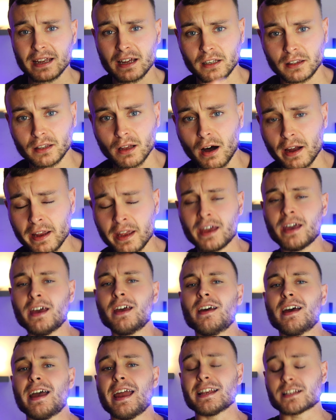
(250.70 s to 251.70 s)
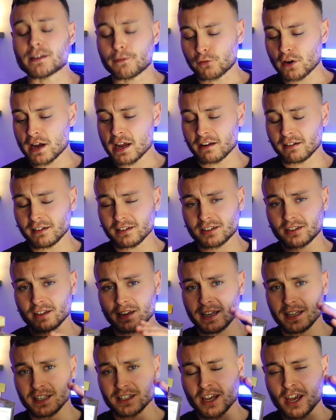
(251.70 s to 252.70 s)
at night. It's a fragrance that
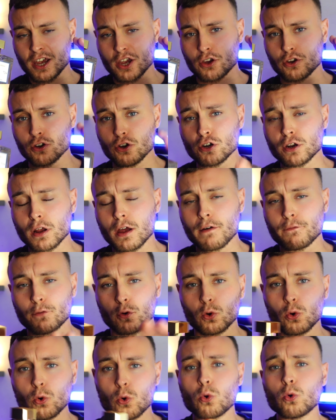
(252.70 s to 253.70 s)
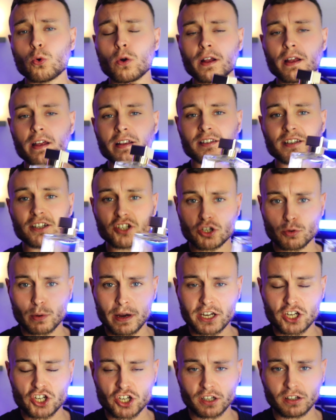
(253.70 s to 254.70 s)
is good for all
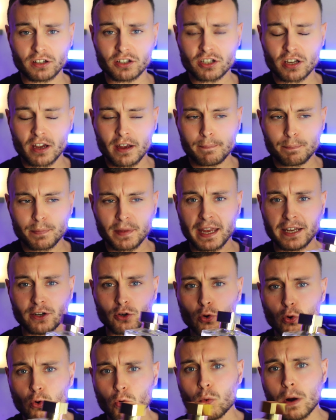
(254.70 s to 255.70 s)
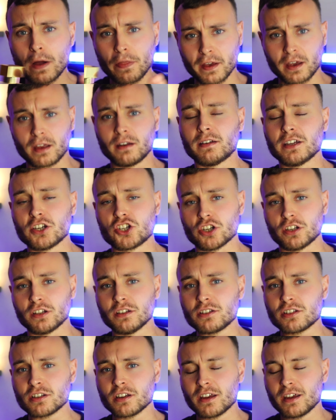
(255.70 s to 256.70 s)
situations, in all weather
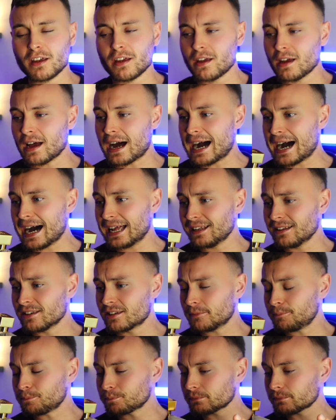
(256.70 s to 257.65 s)
conditions, and